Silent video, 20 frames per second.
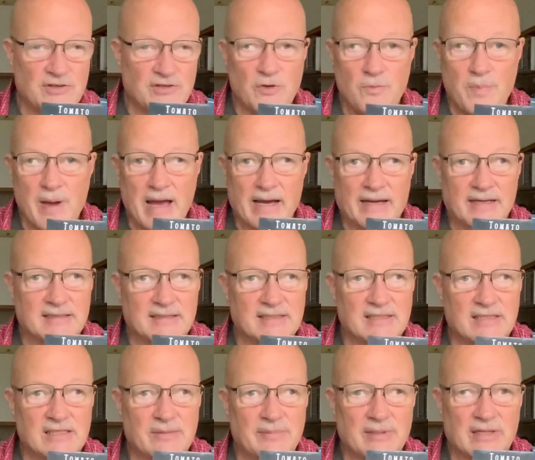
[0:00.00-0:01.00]
two packets in
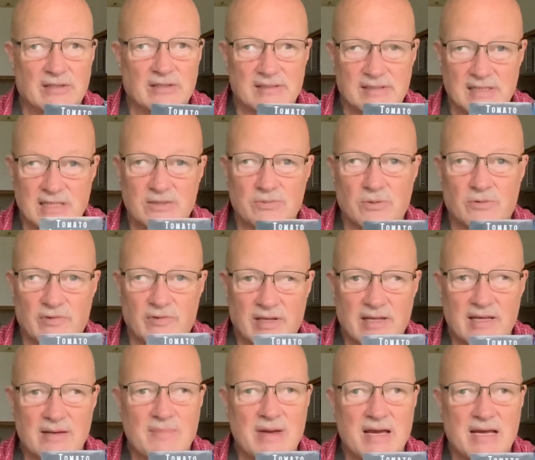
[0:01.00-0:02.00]
here because these were
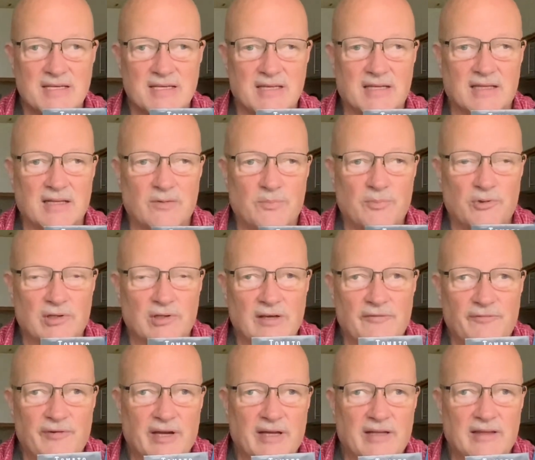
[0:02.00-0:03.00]
really amazing. They're
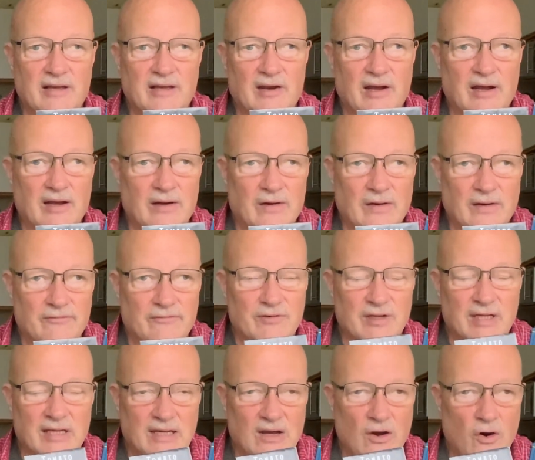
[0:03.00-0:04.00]
prolific, they're a
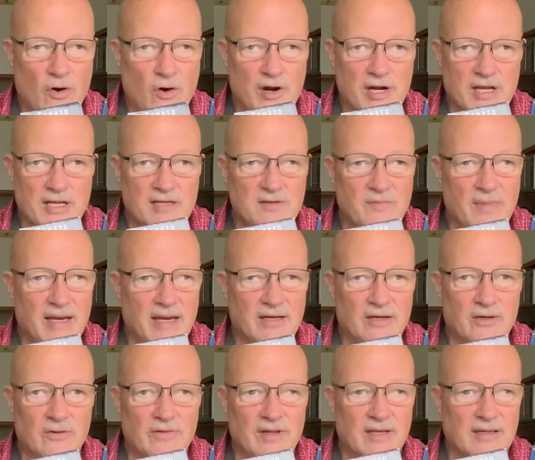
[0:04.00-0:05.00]
really hardy
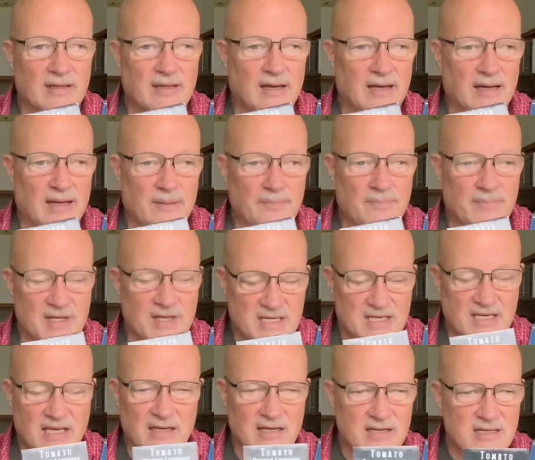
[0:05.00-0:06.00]
tomato that um, the
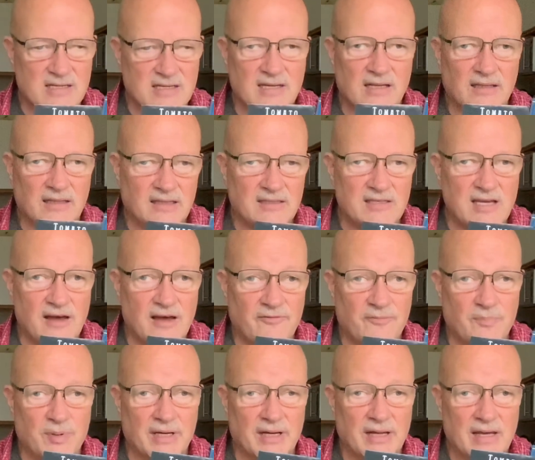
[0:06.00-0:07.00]
skin is a little tough,
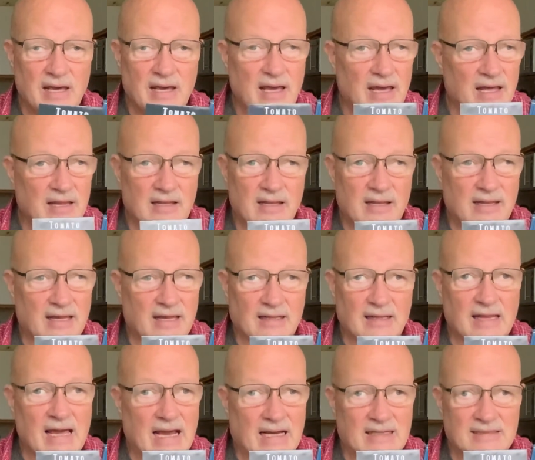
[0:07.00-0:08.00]
but they
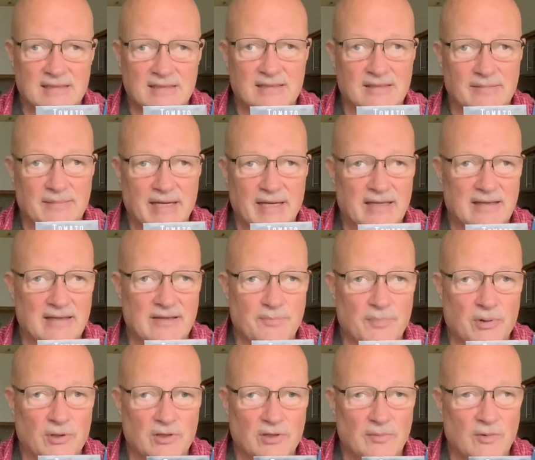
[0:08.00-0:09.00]
last, man. They
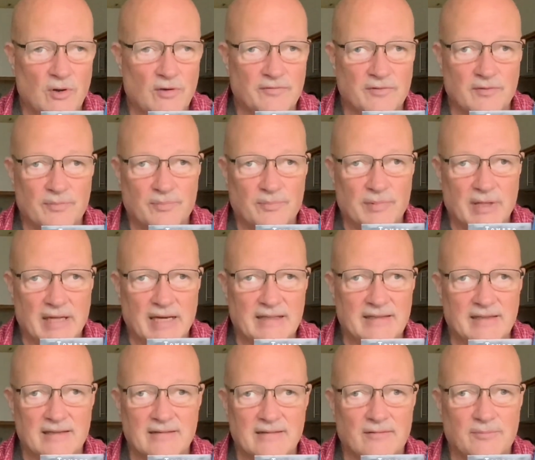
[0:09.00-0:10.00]
pull them off the plant
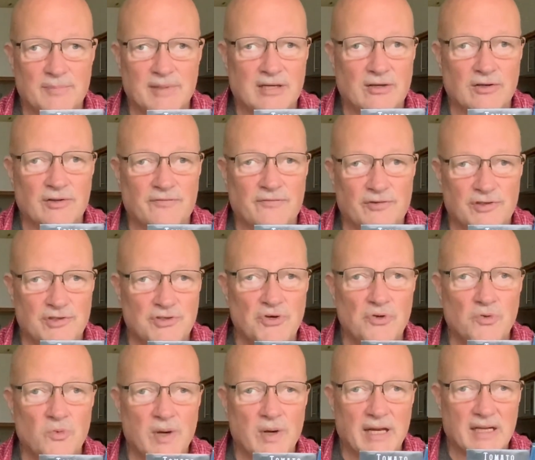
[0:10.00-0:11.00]
and they'll be good for two
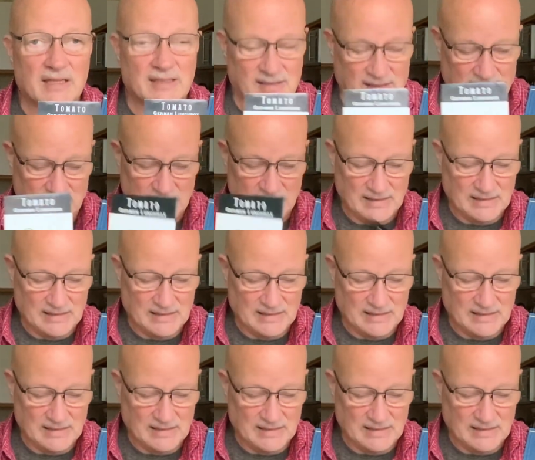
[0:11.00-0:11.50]
weeks.